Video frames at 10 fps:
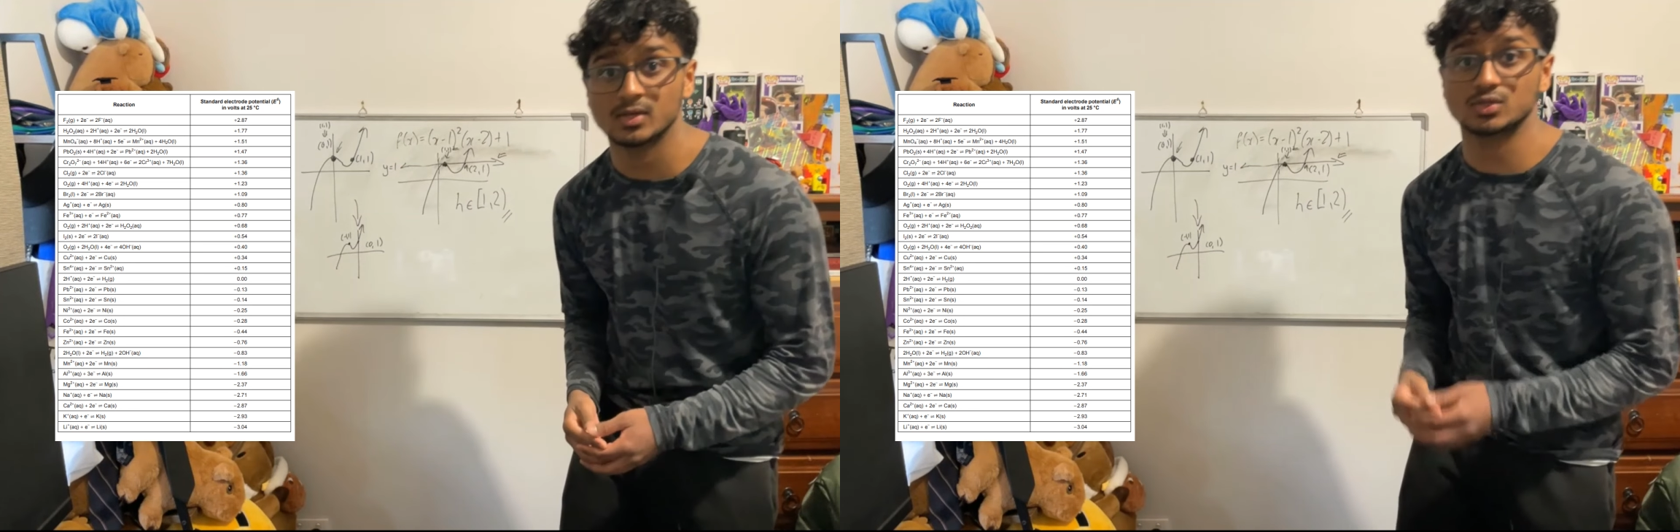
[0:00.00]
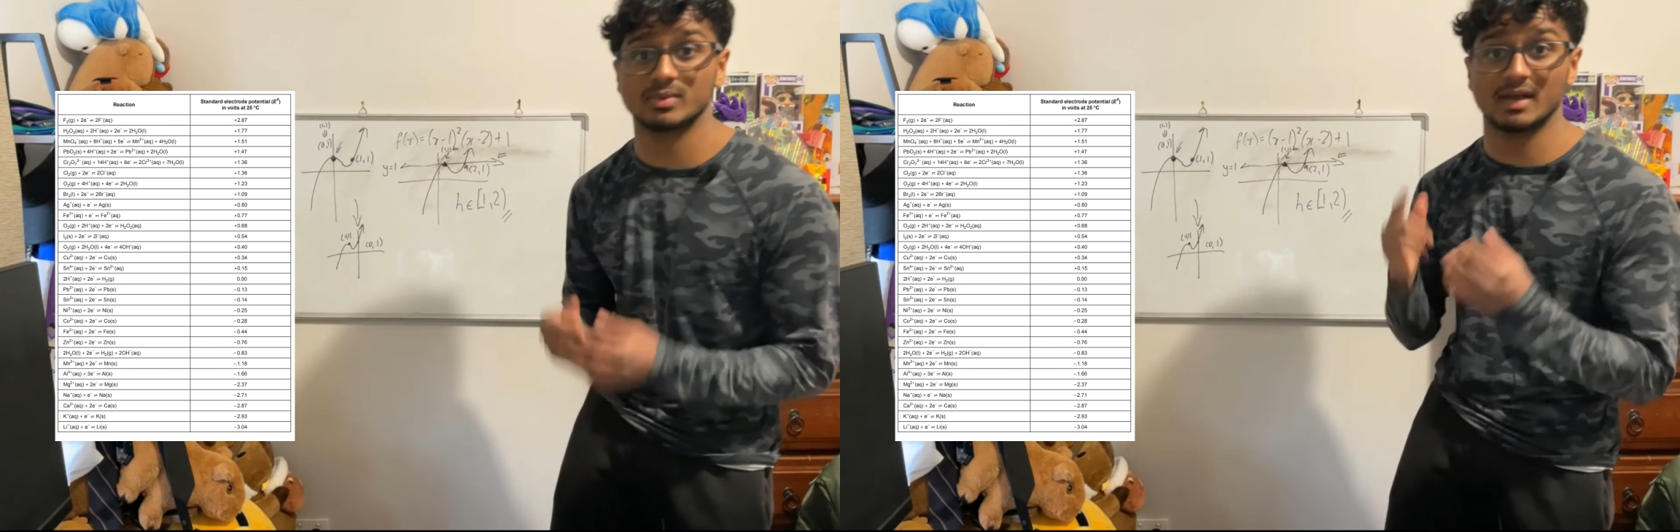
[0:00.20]

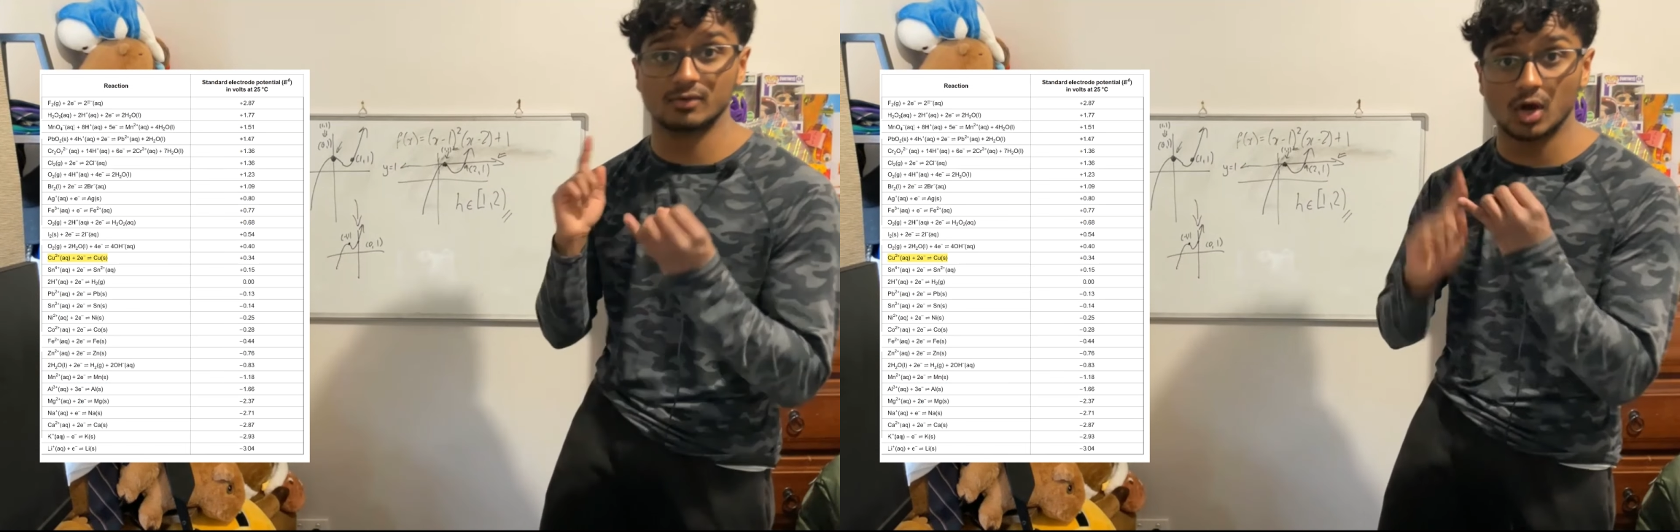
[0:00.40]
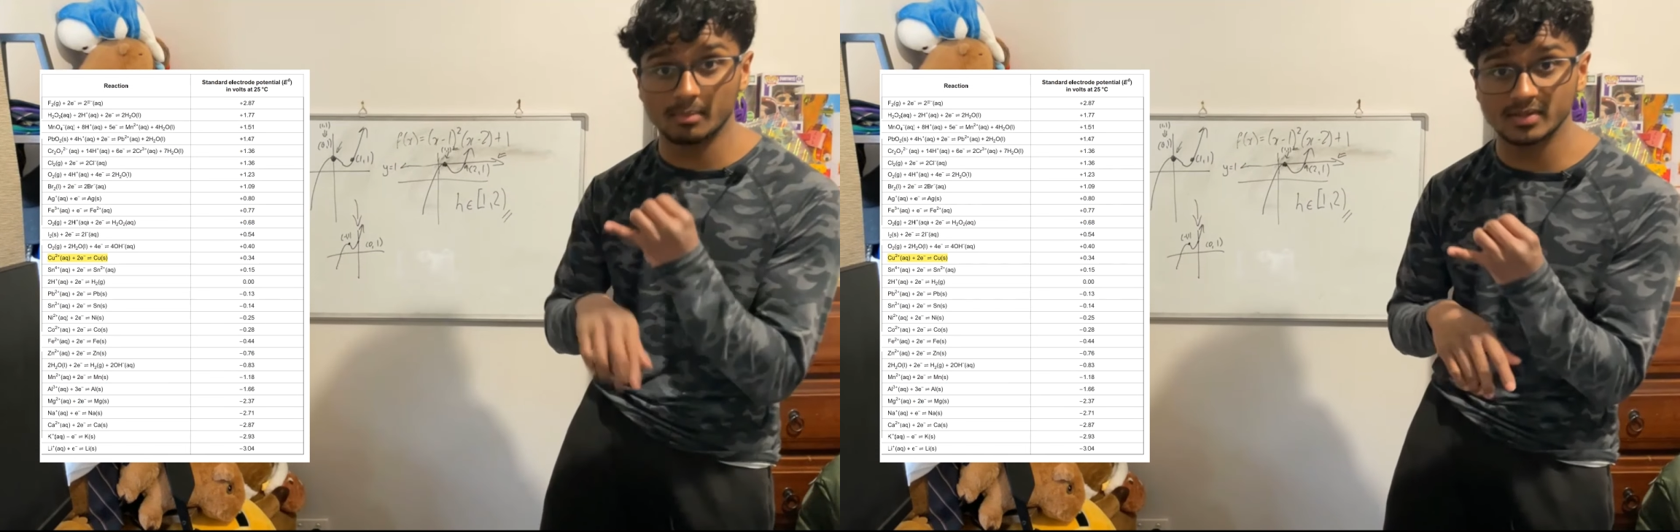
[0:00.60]
So we have
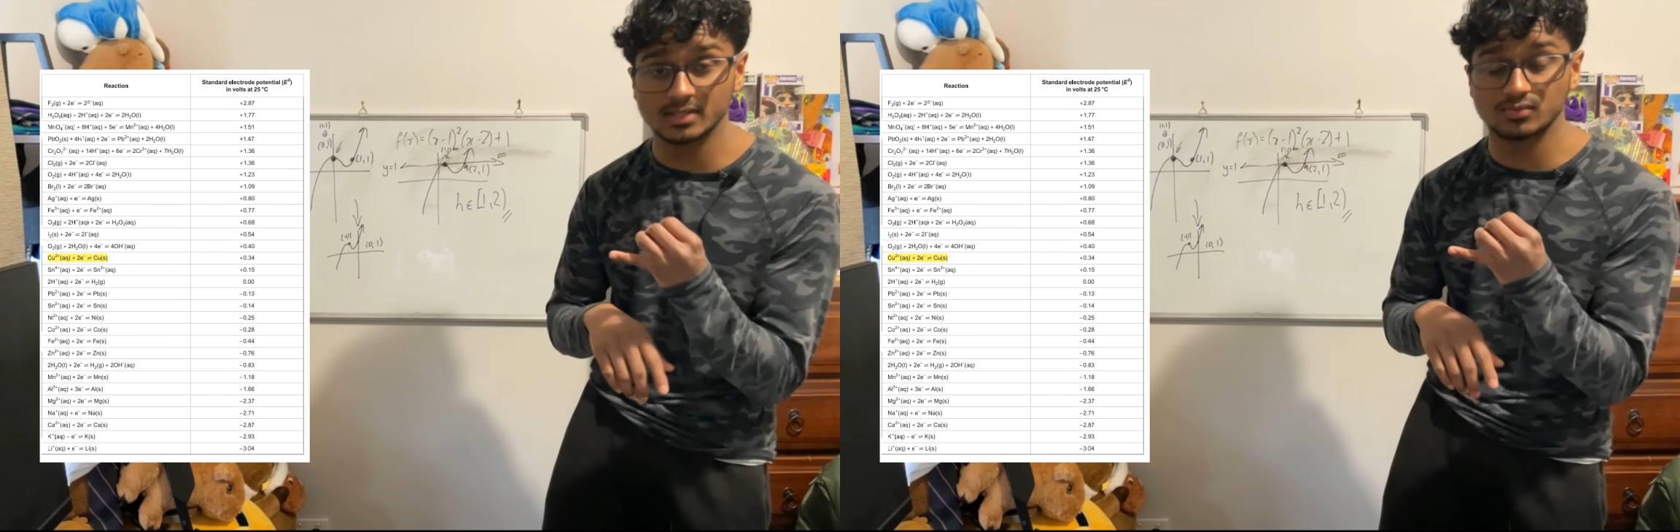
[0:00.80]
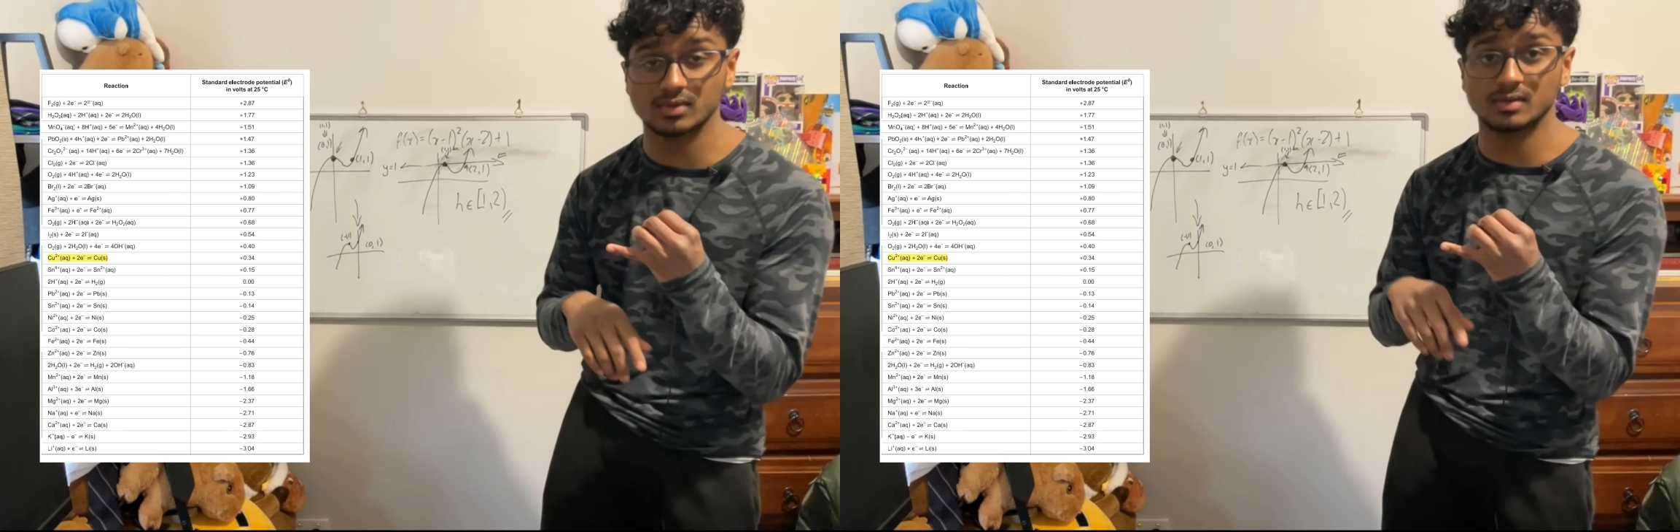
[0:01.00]
copper
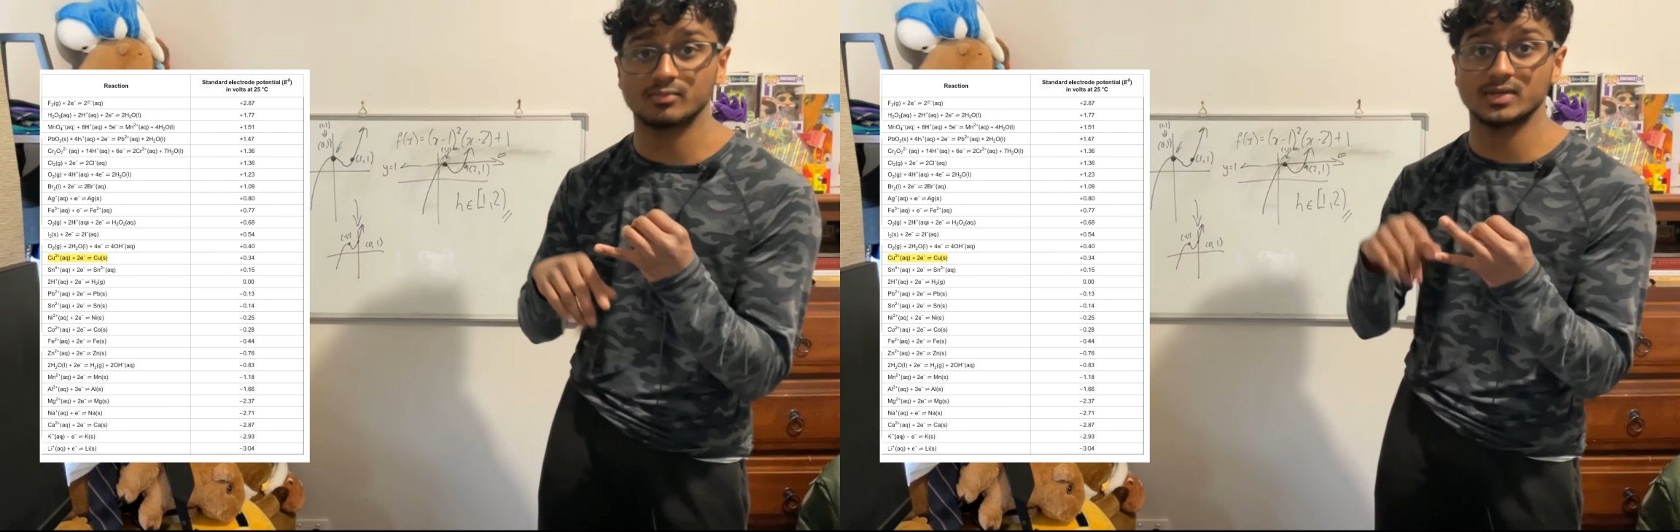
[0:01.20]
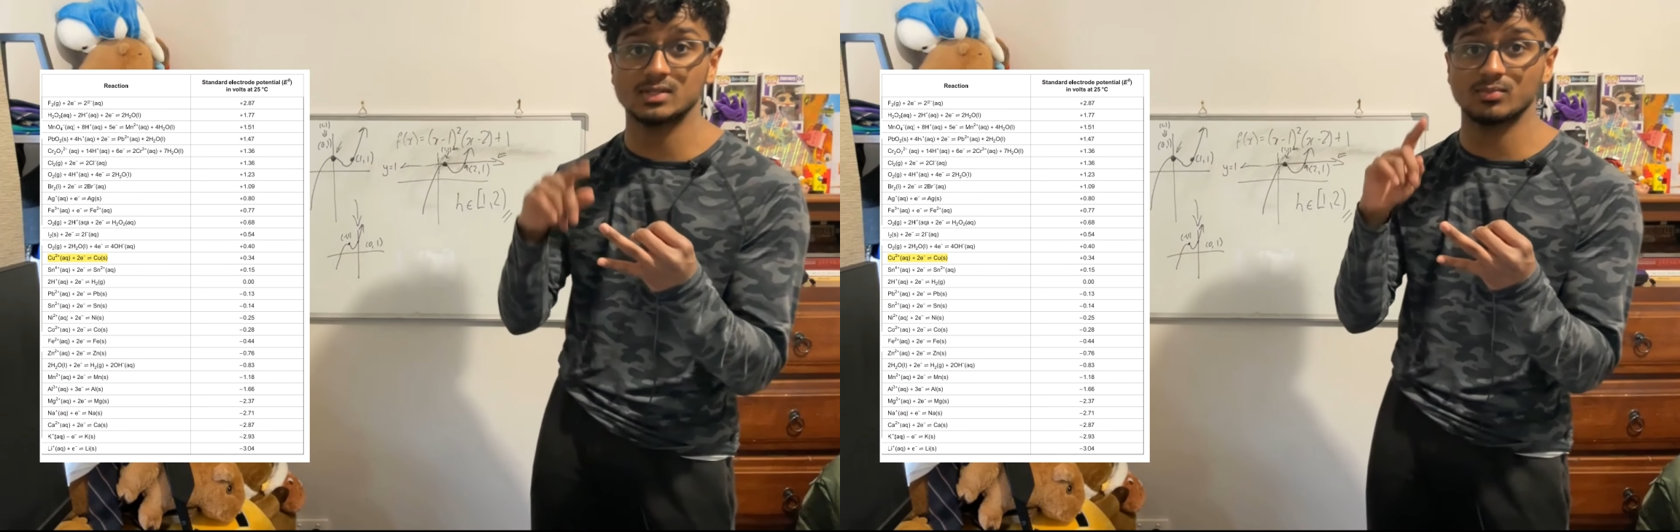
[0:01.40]
that's
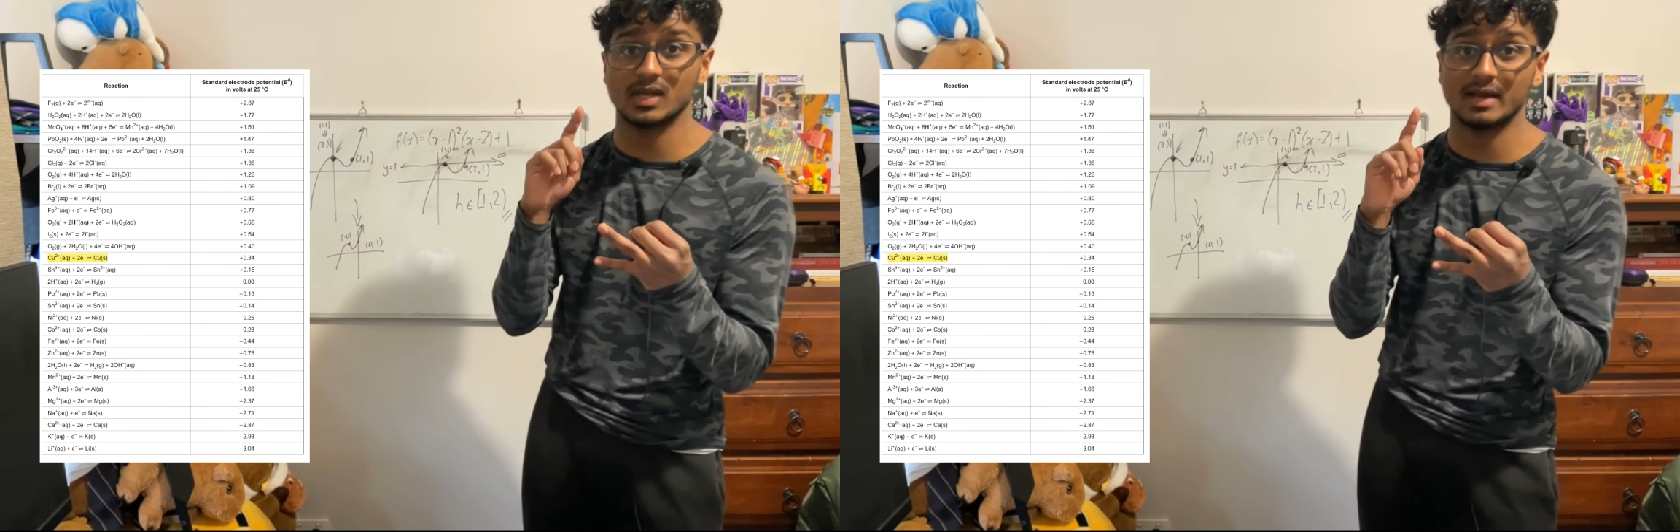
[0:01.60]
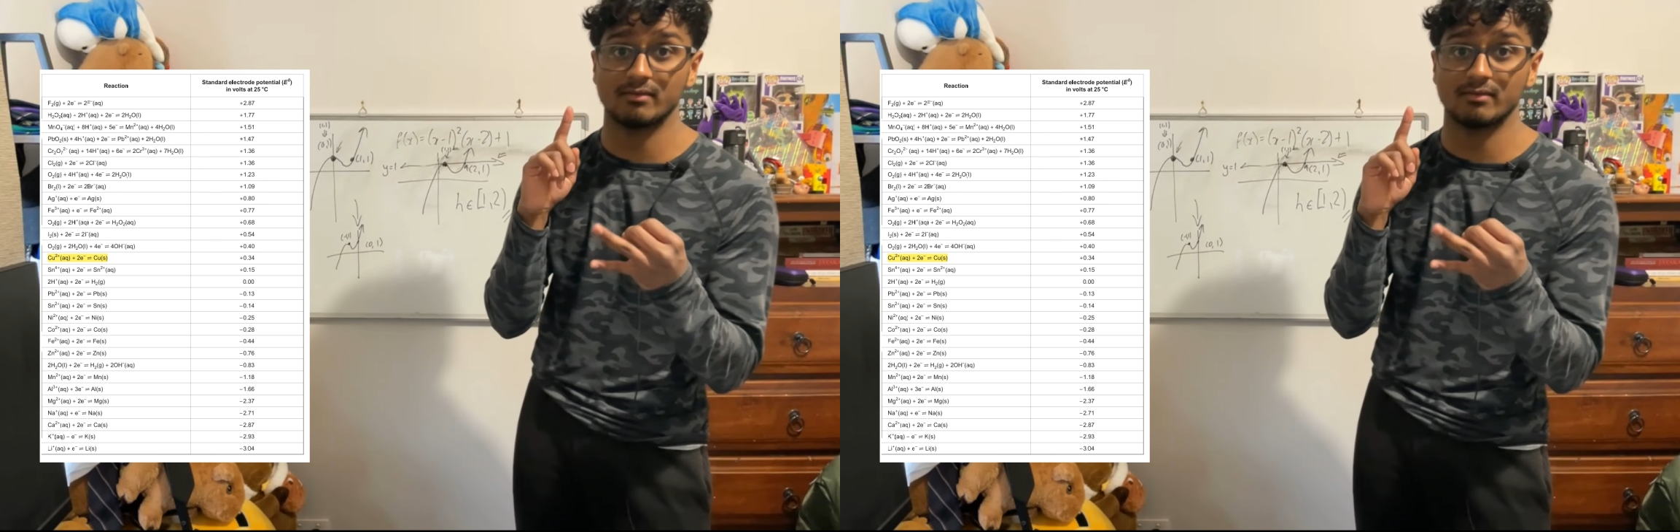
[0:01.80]
present, we have